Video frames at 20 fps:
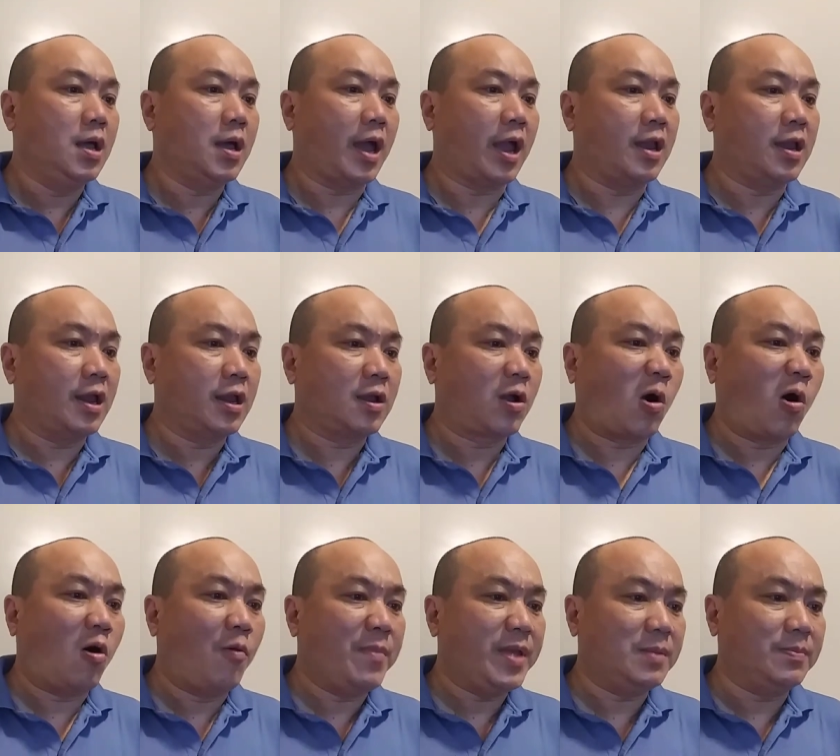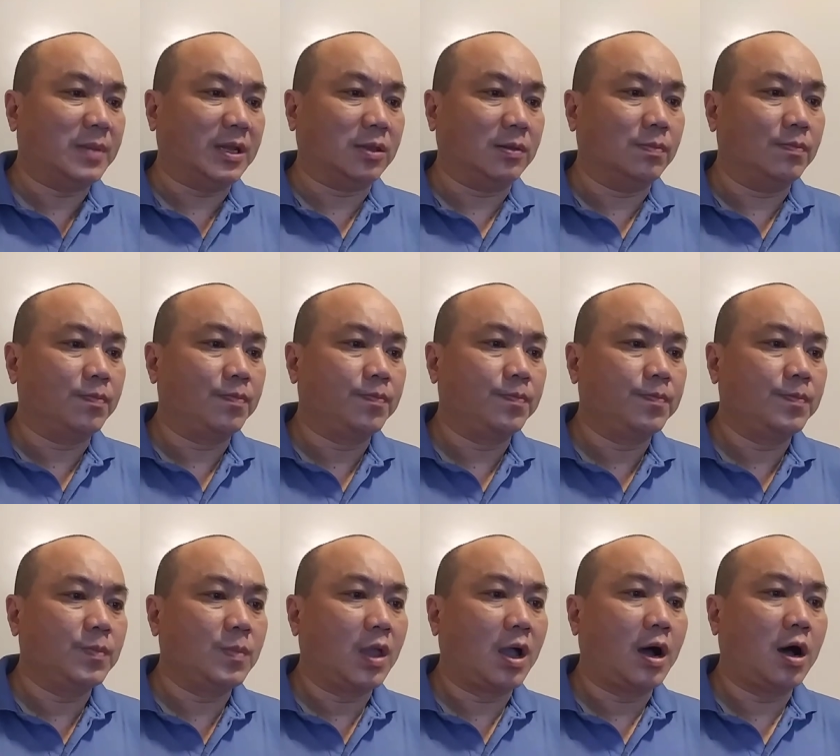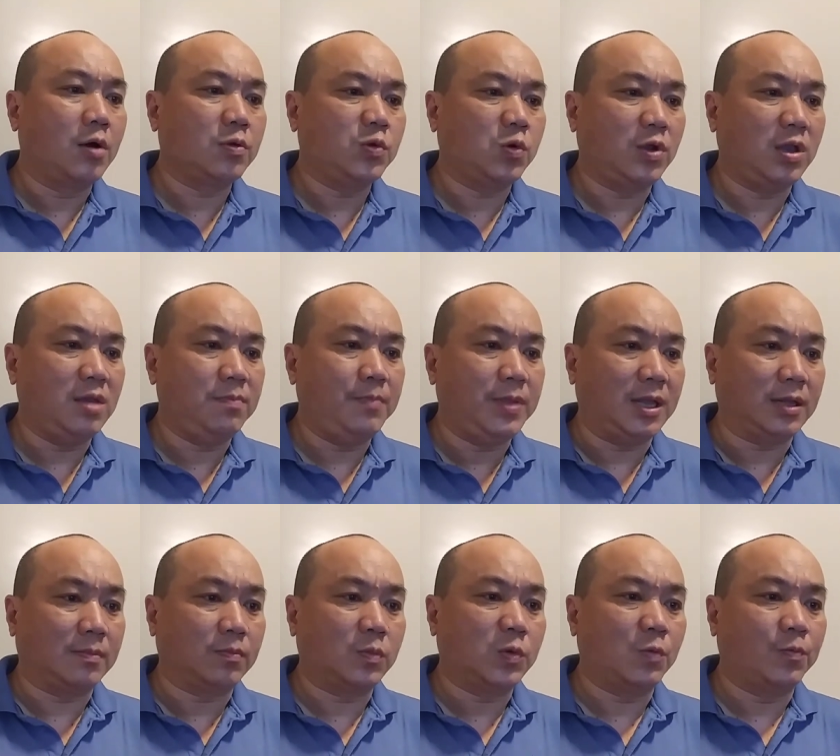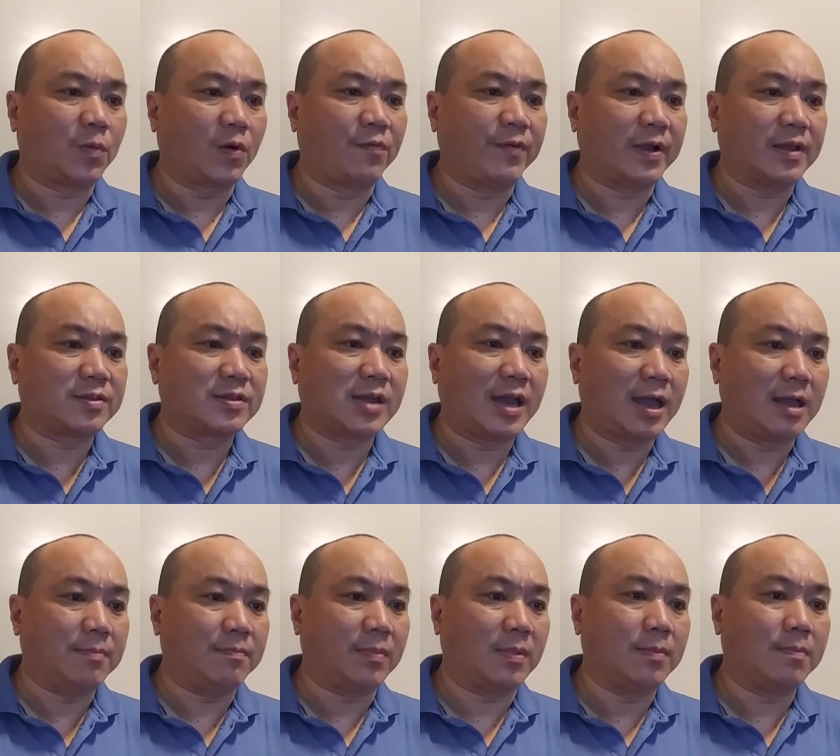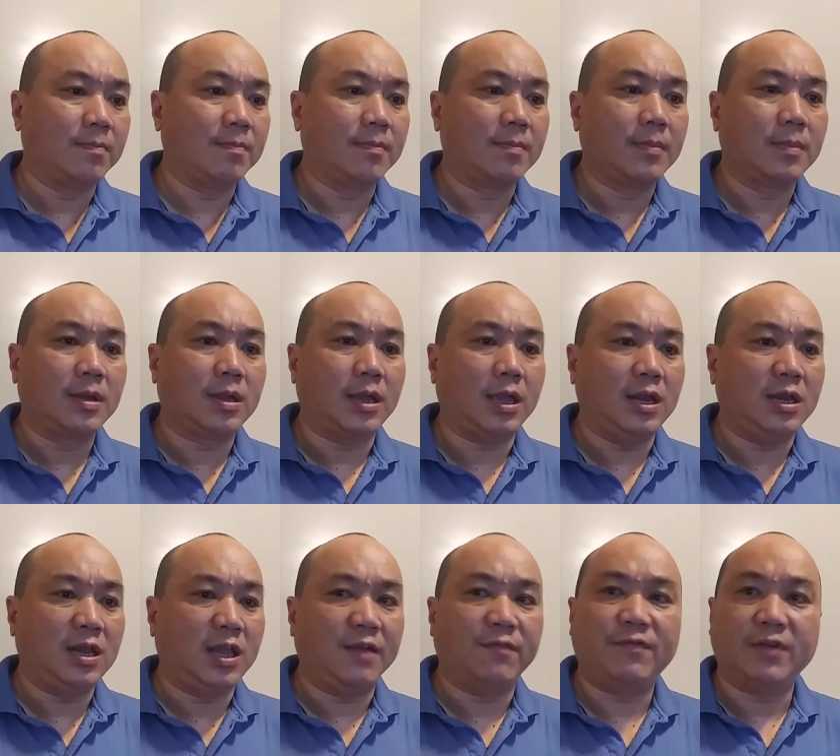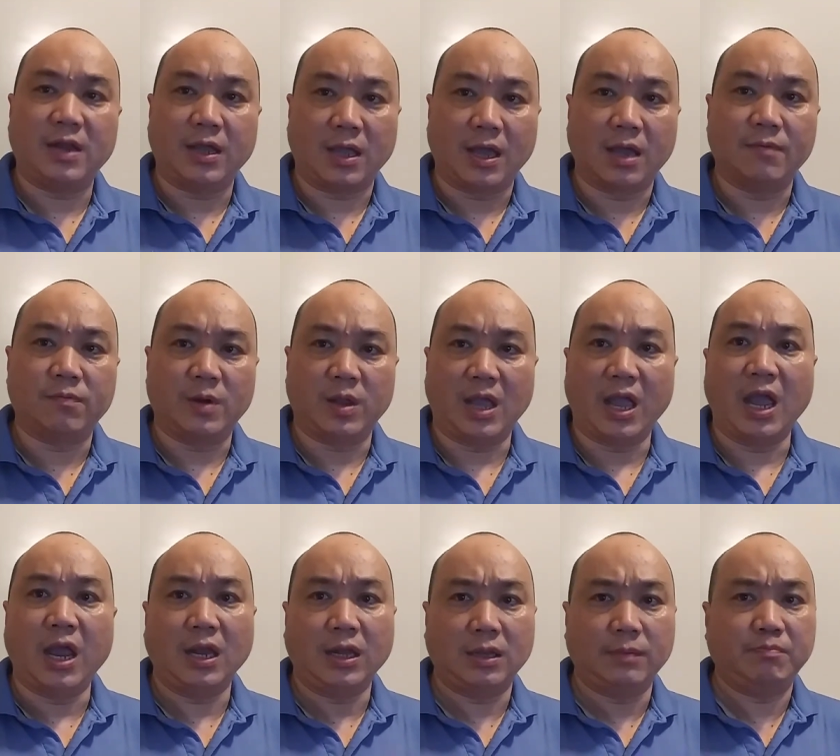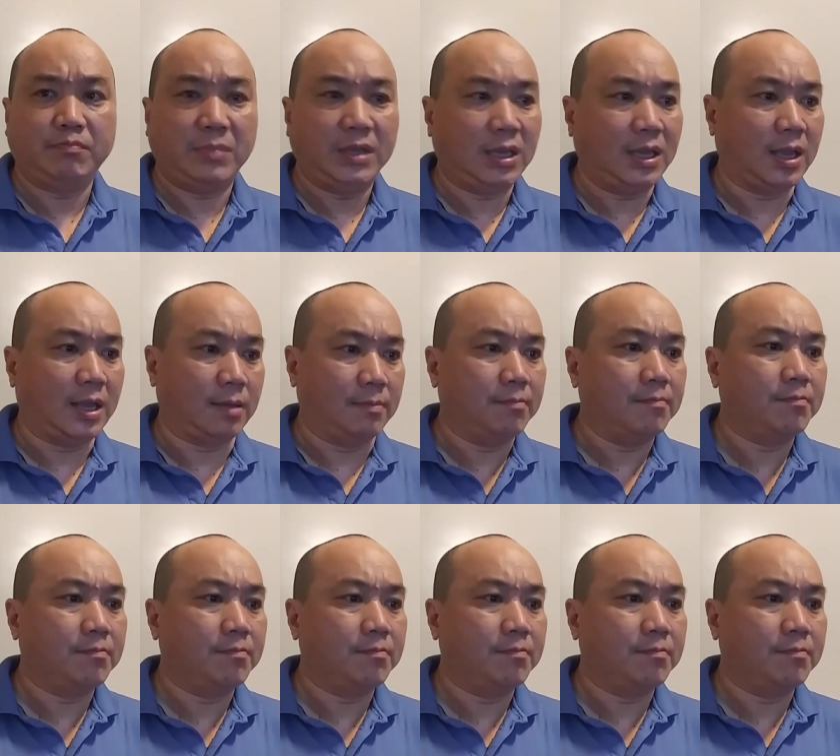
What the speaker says: And then the commitment, how to keep it to provide time in the evening every 8 p.m.